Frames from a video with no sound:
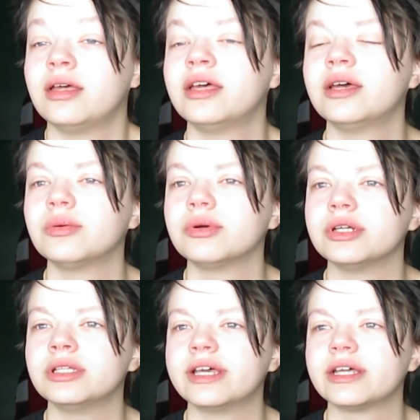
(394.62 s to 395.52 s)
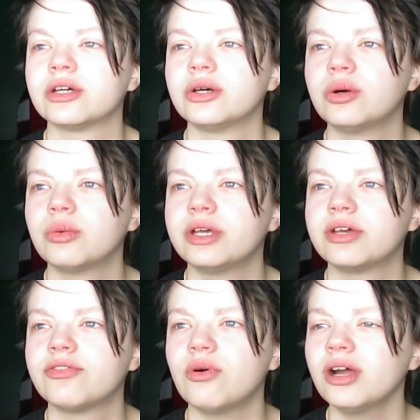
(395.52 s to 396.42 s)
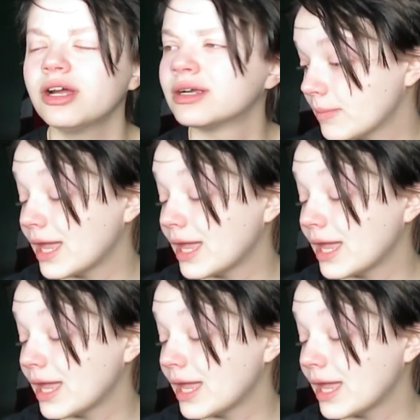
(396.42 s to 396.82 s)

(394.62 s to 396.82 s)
And we're in like week 4.